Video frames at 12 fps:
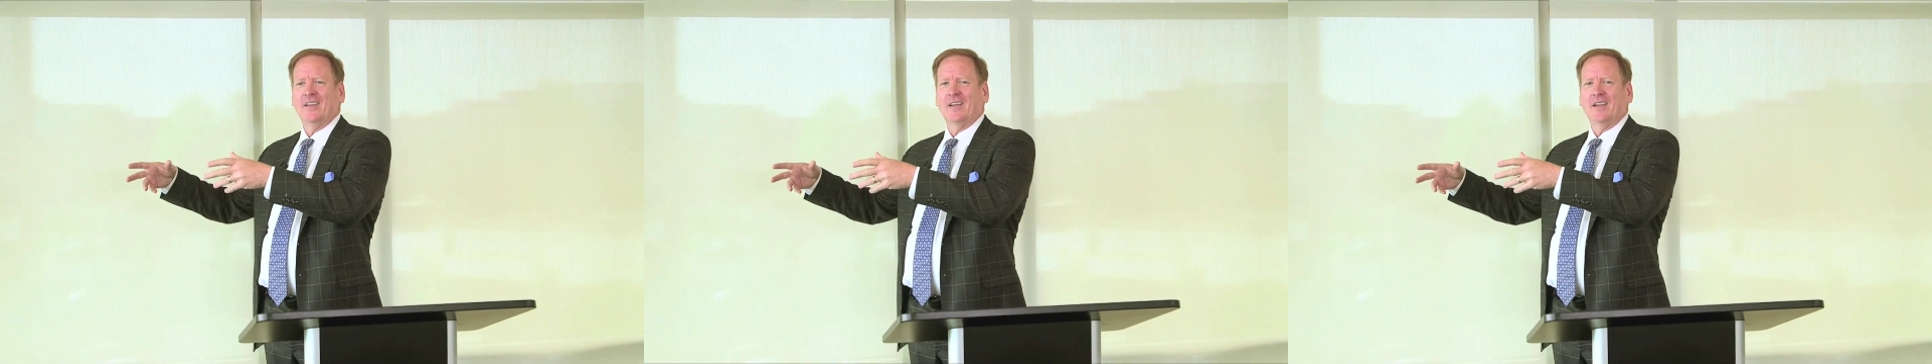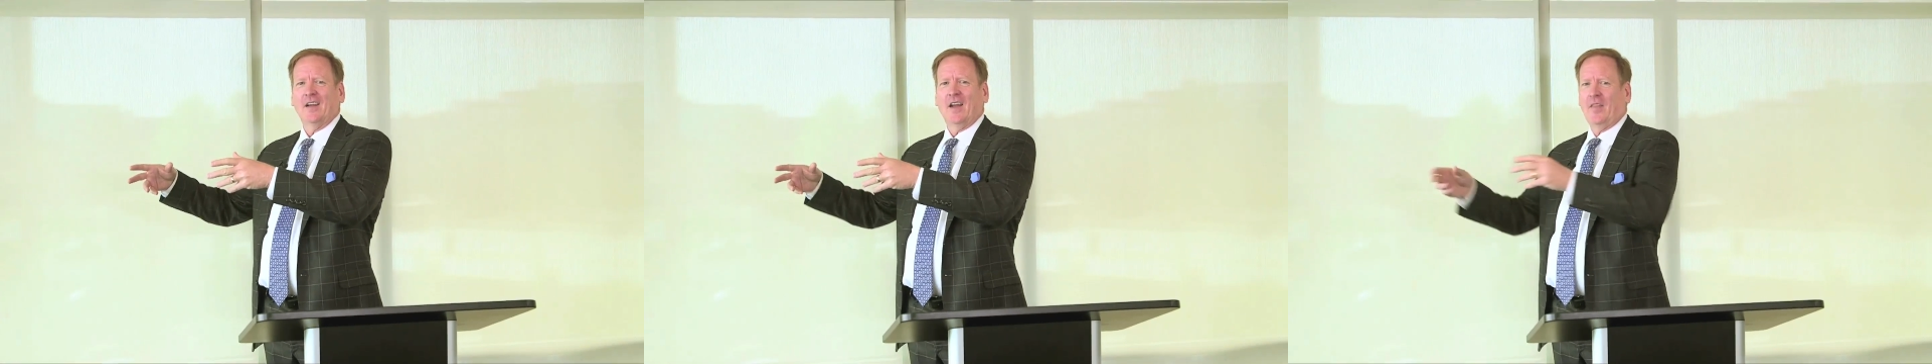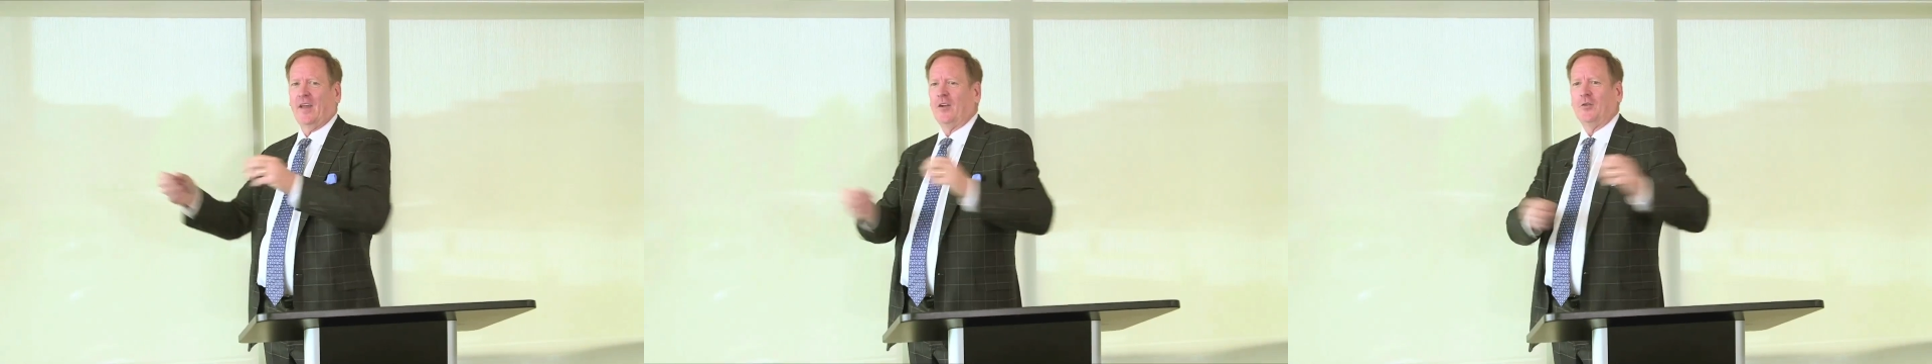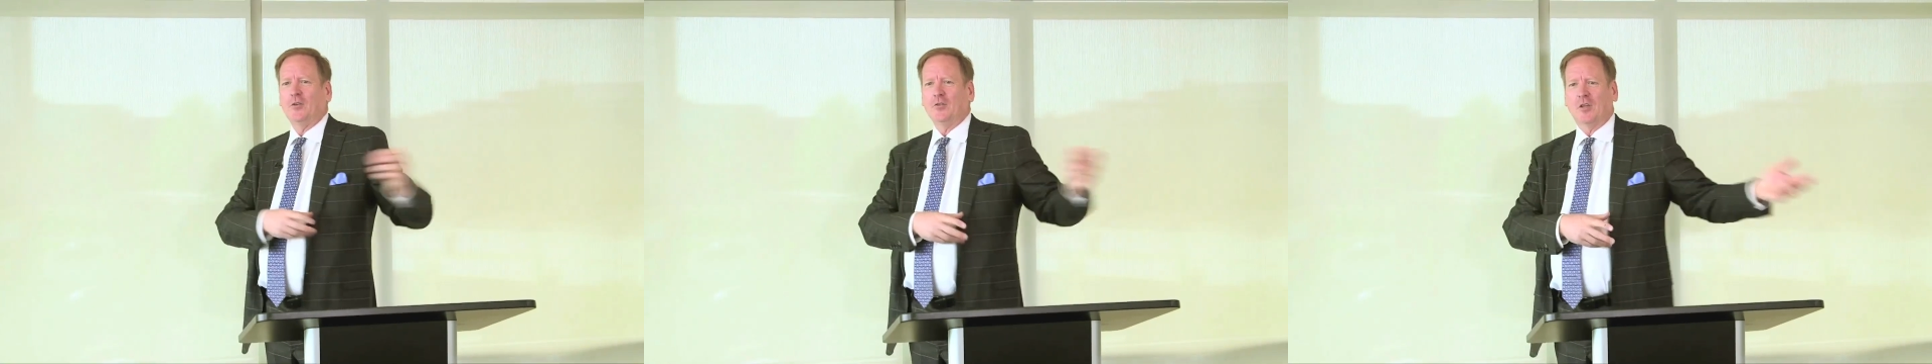And they
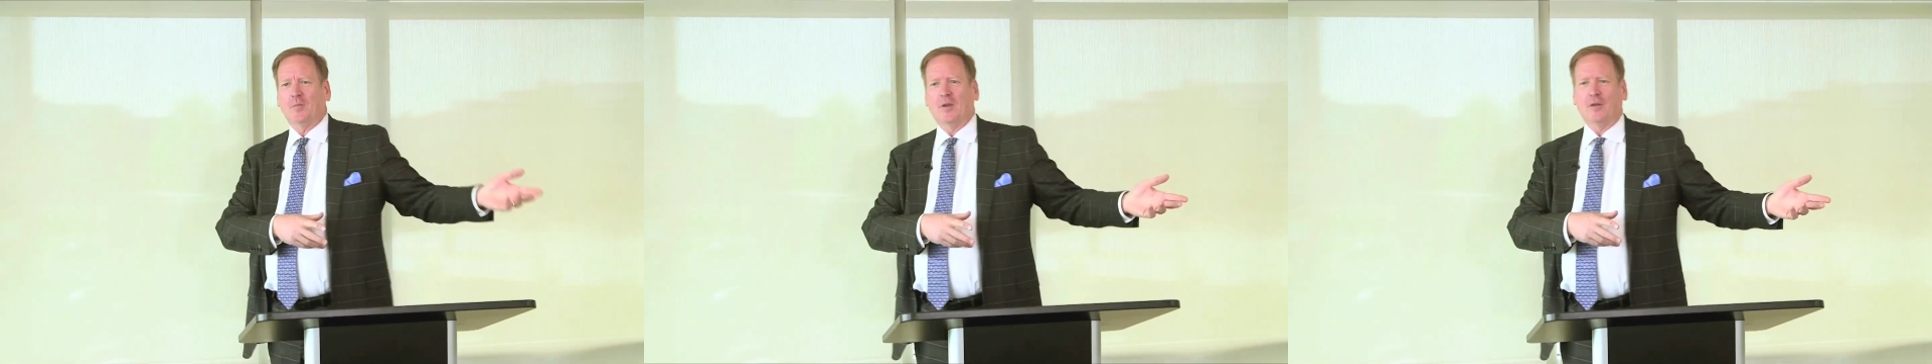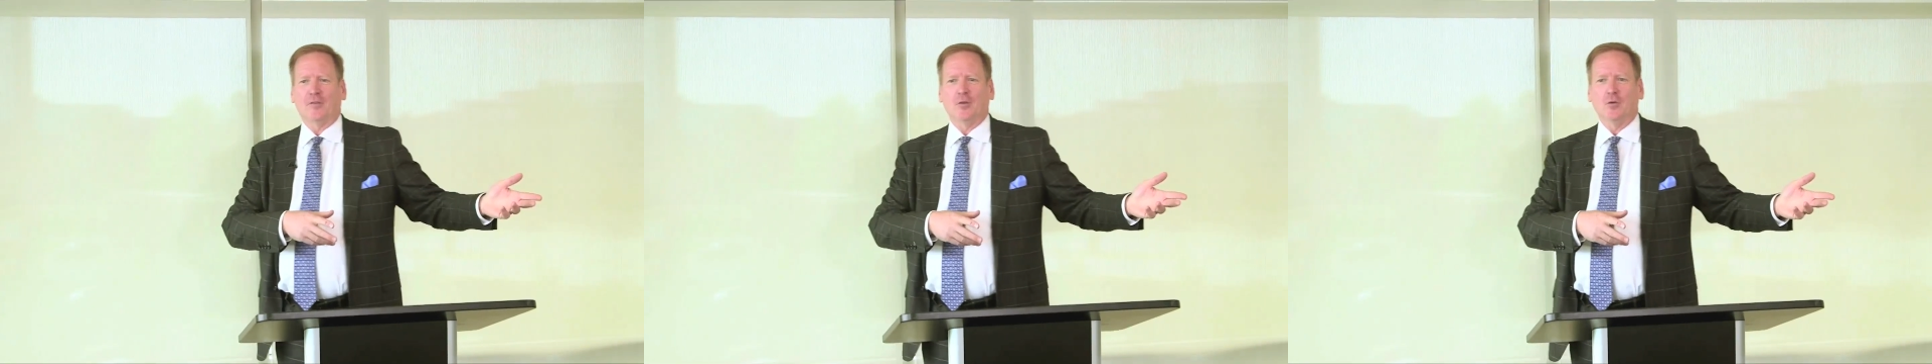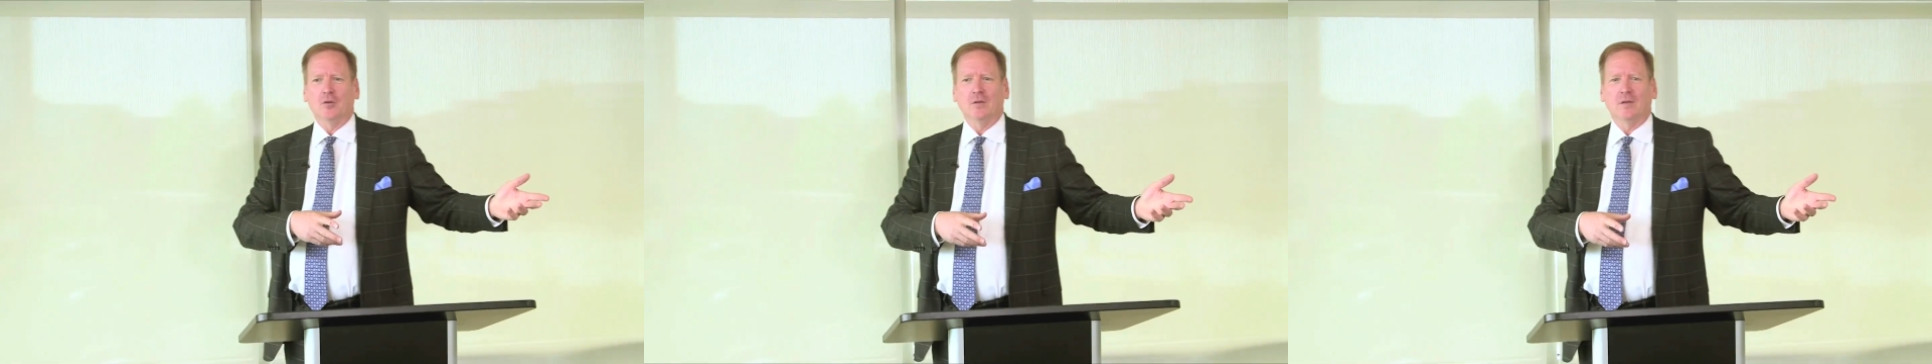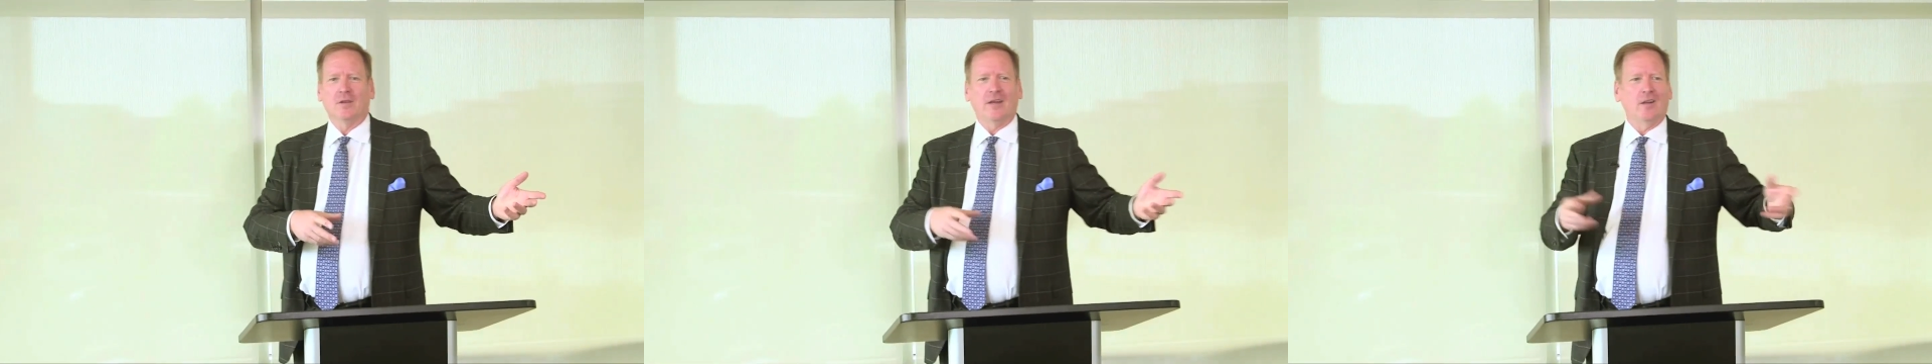don't use up their fuel.
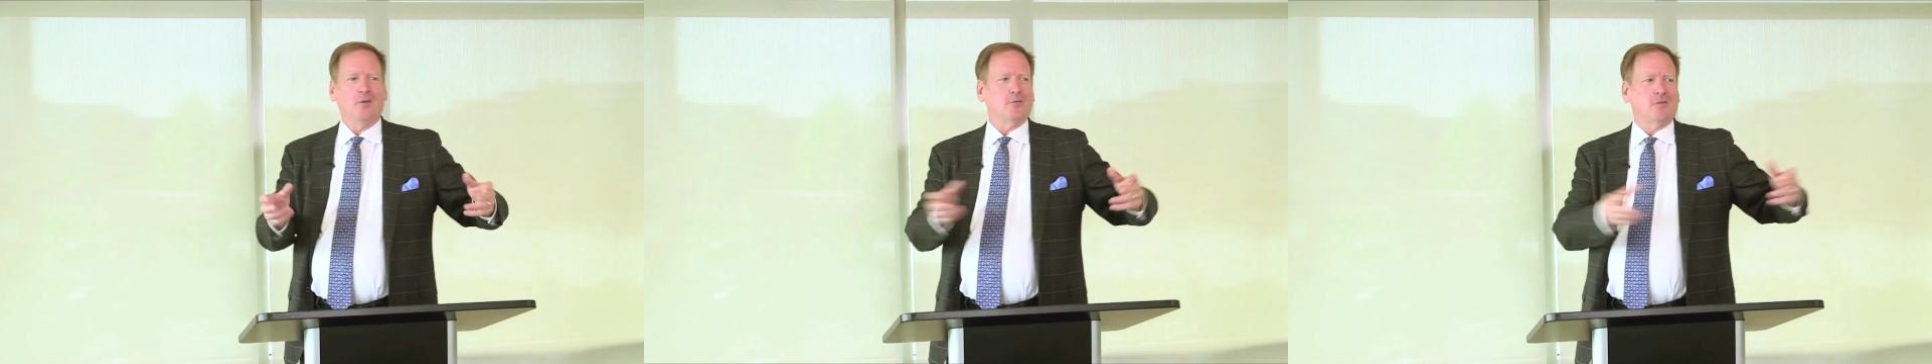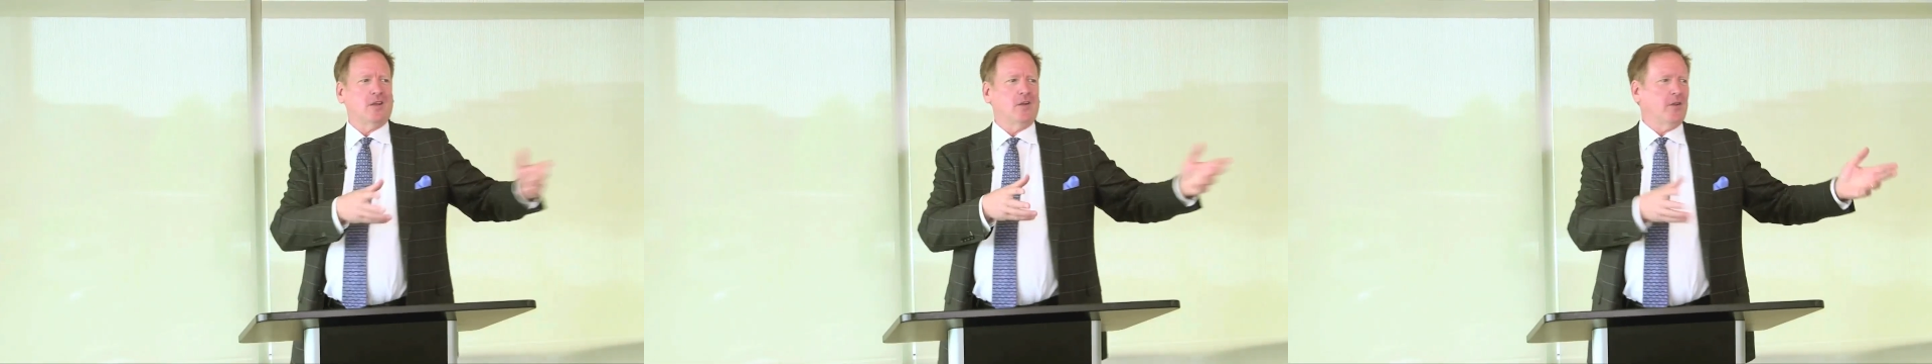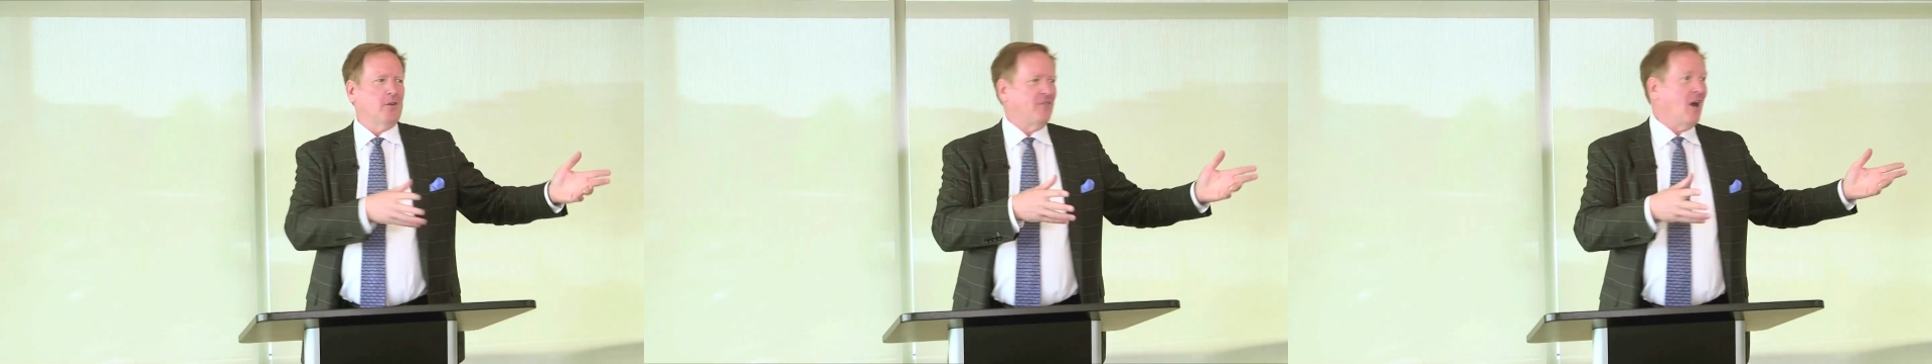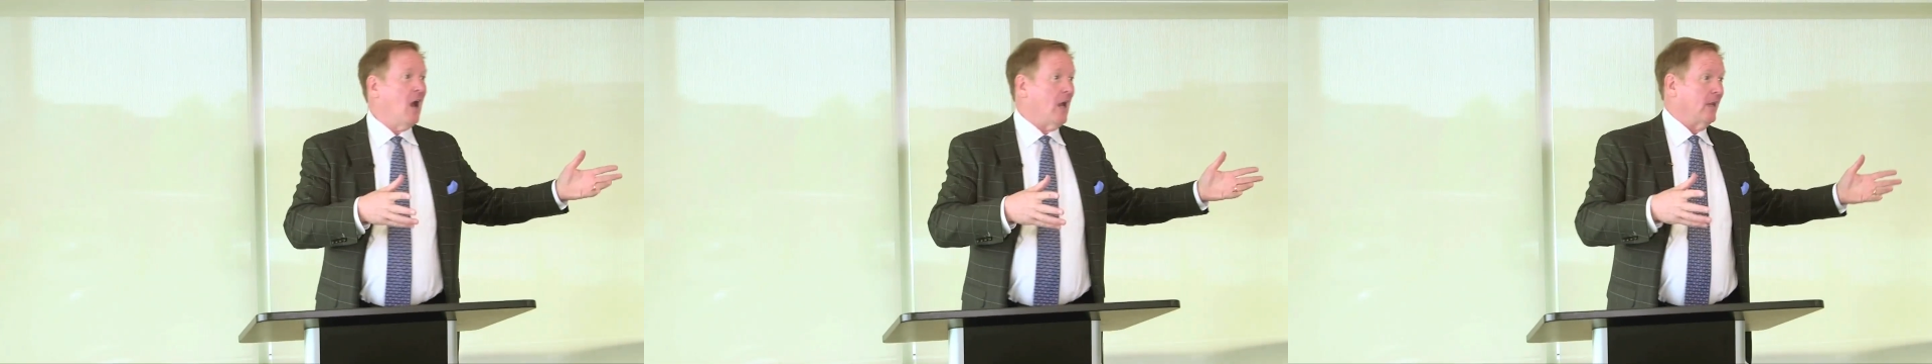They're
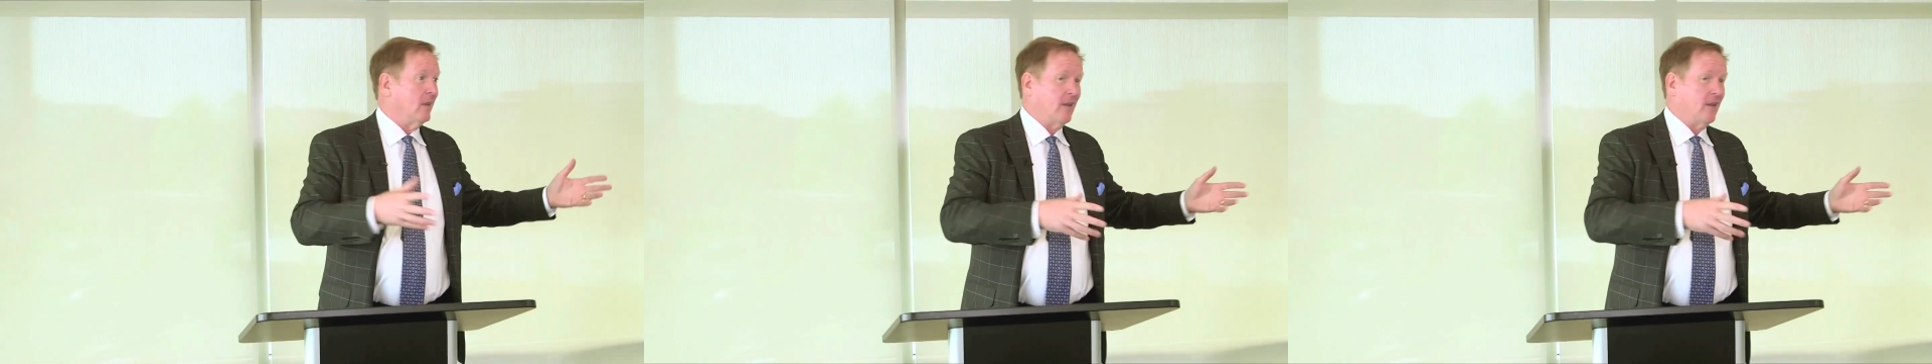fine.